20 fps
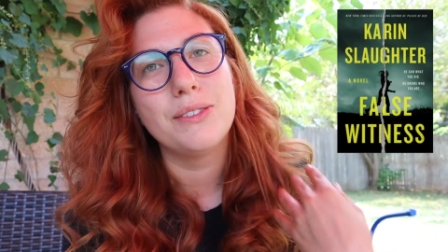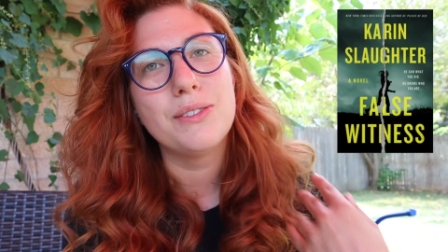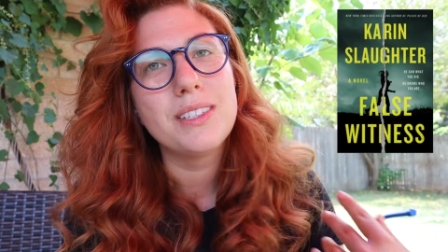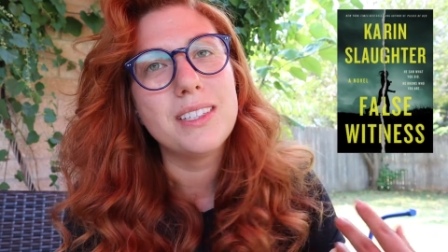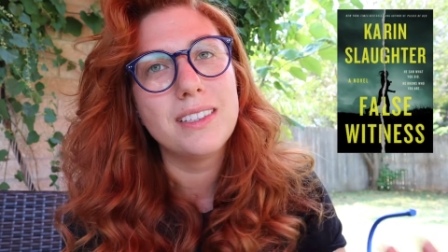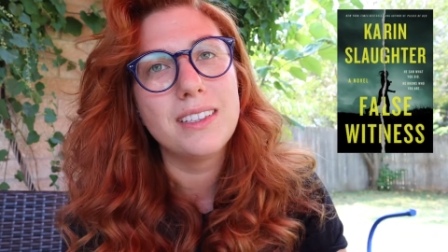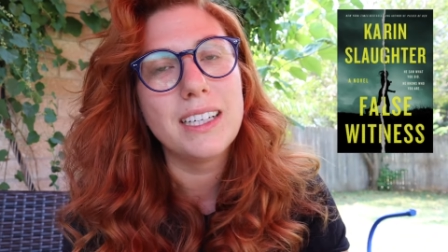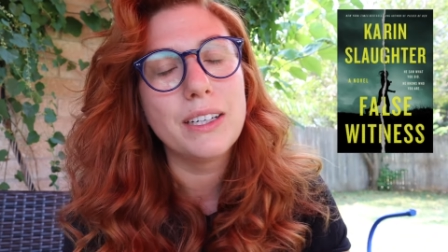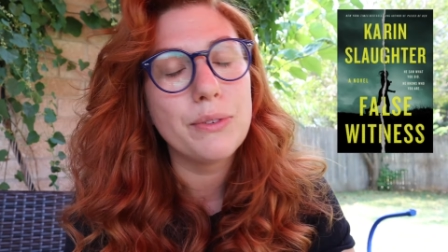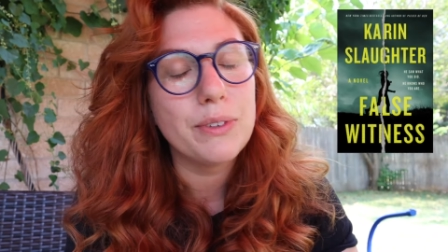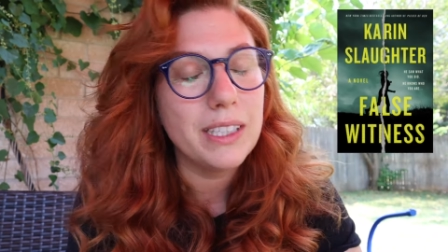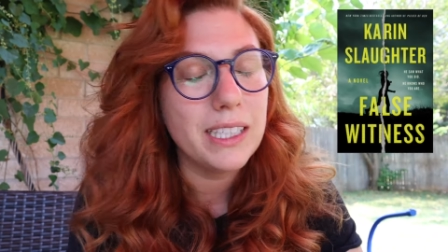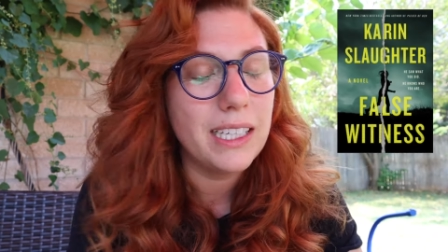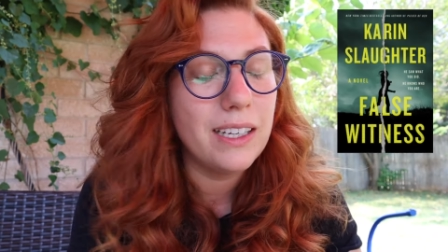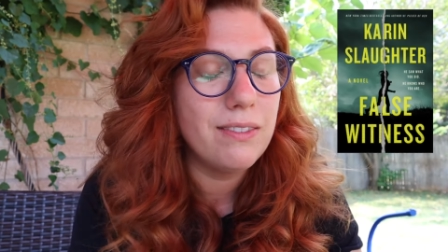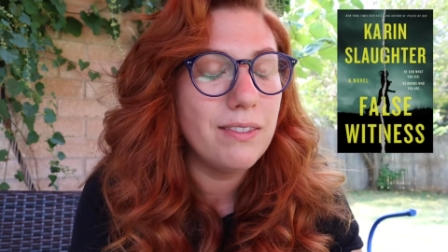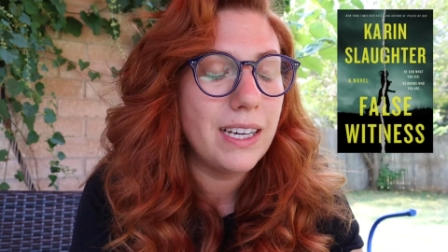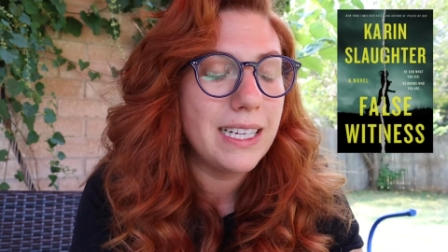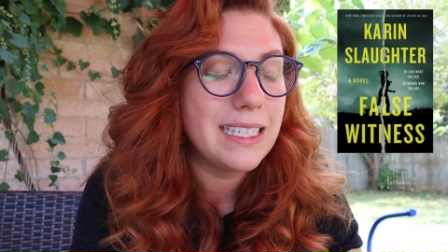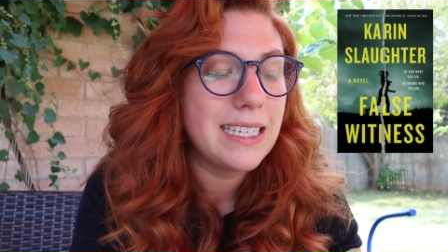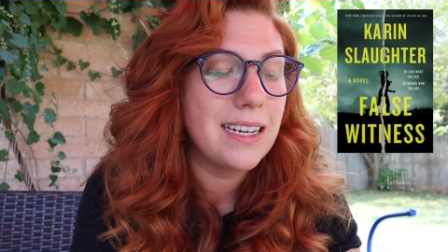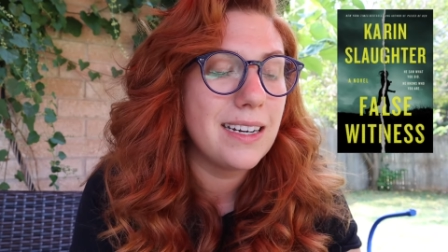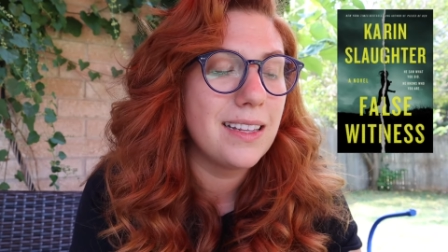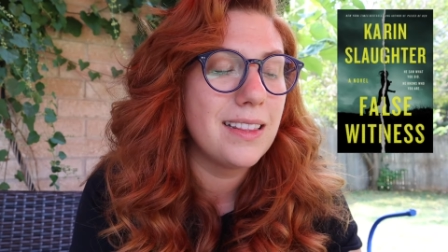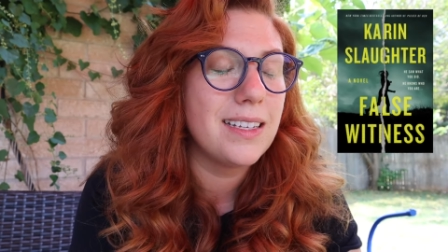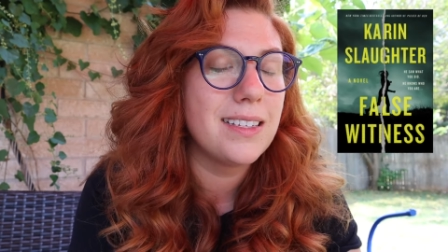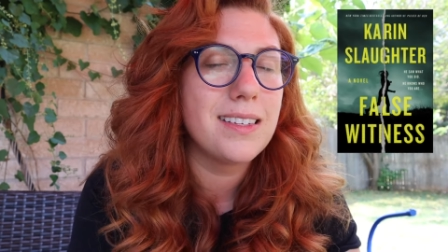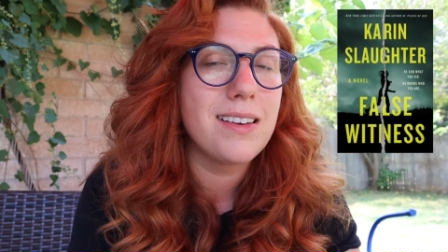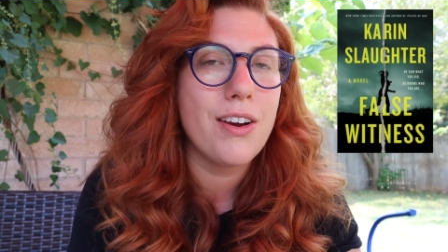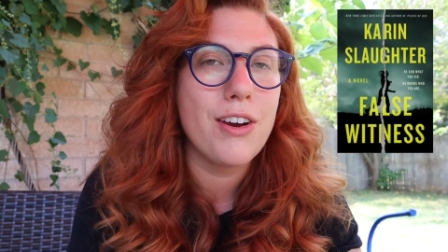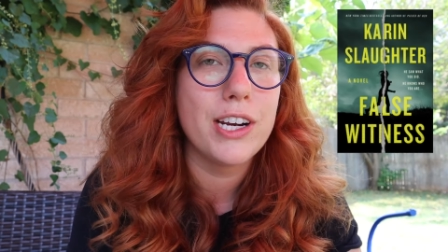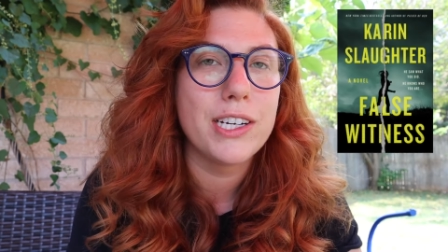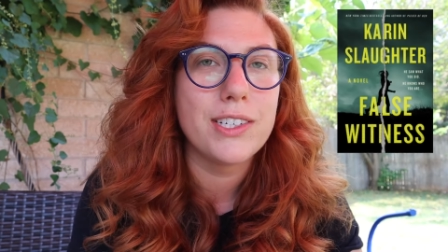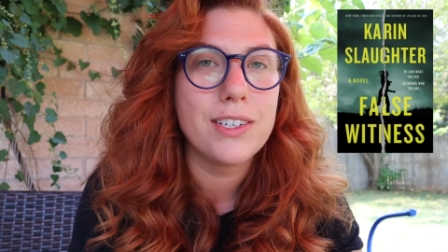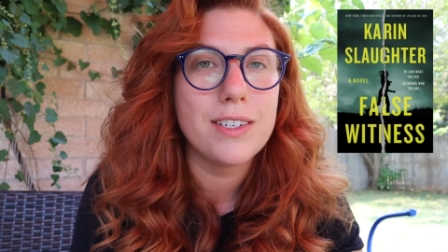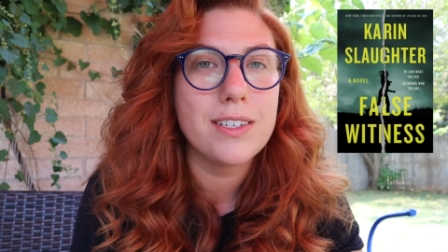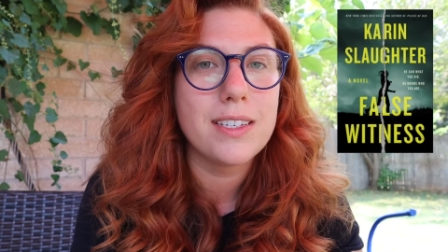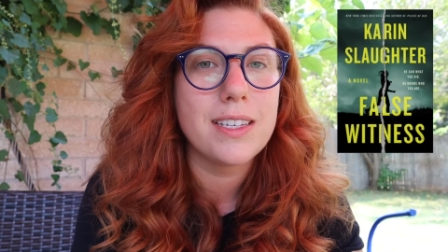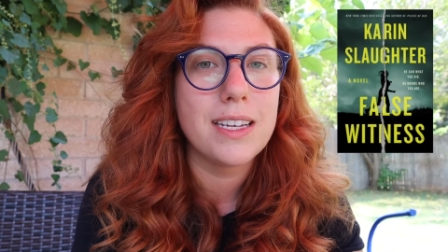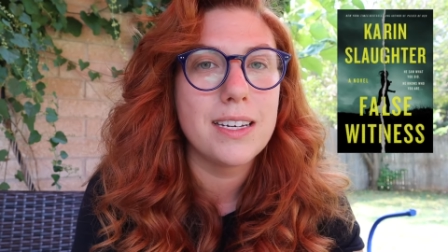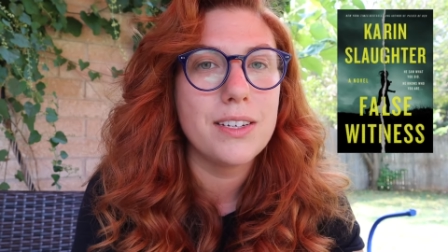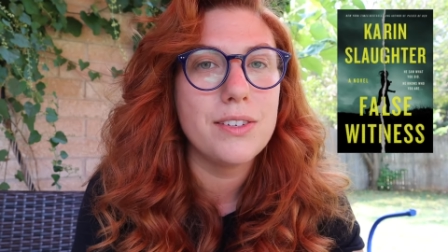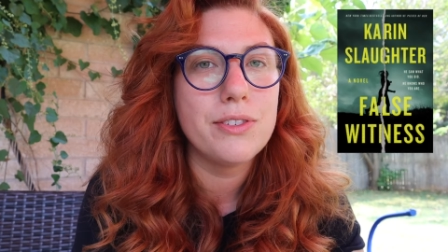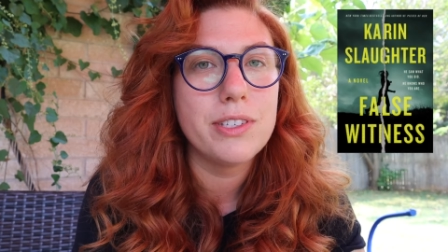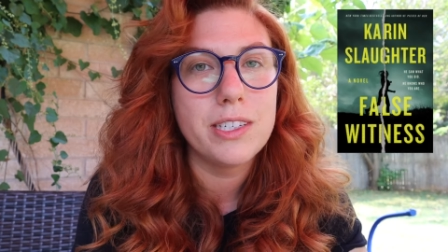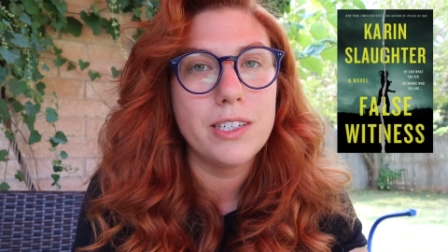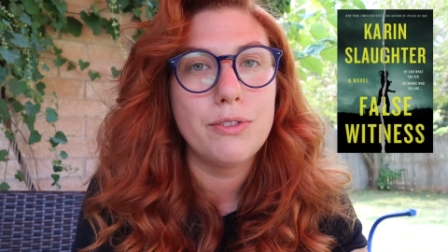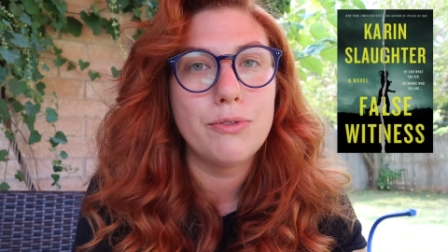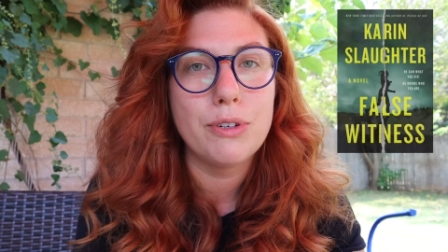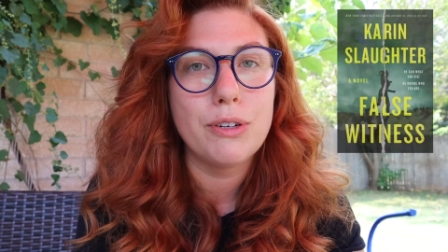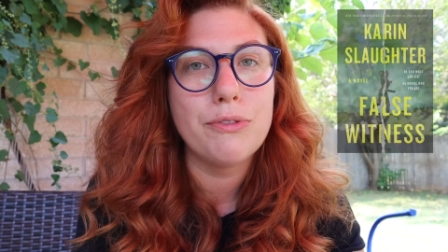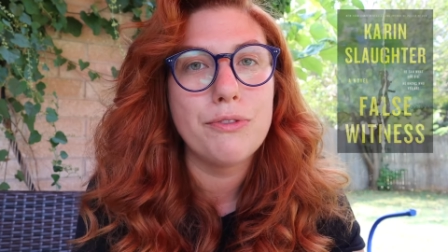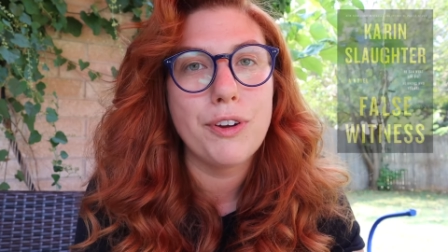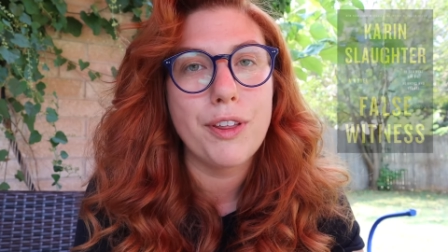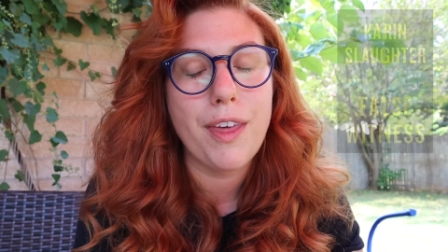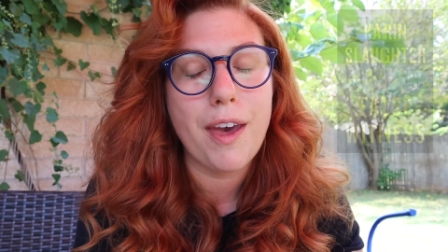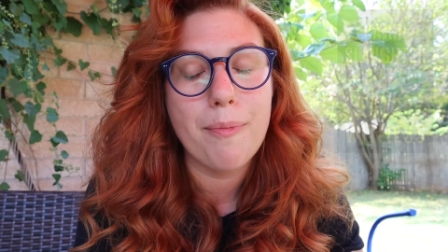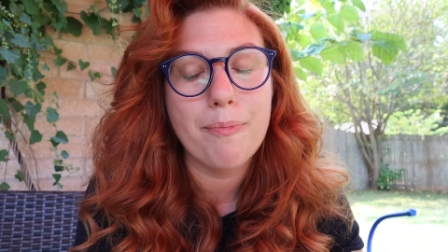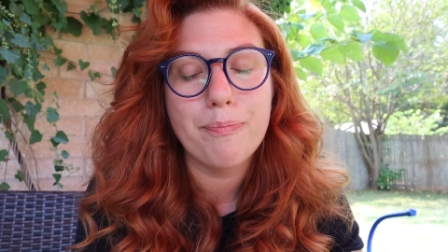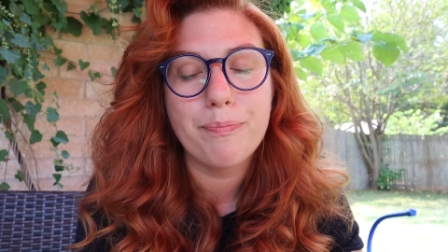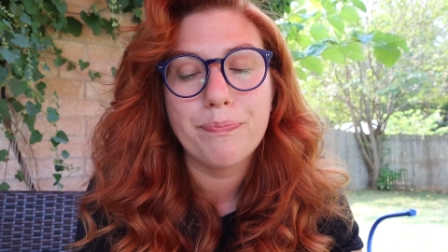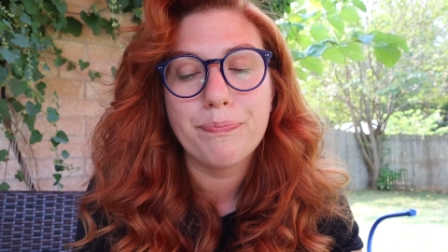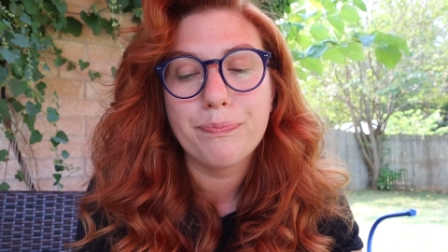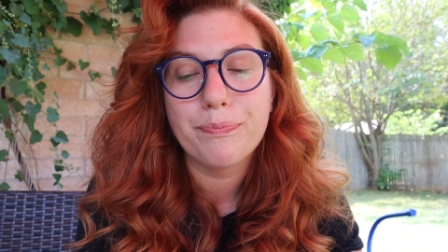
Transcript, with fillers: You still get really invested in these characters, and you still root for them.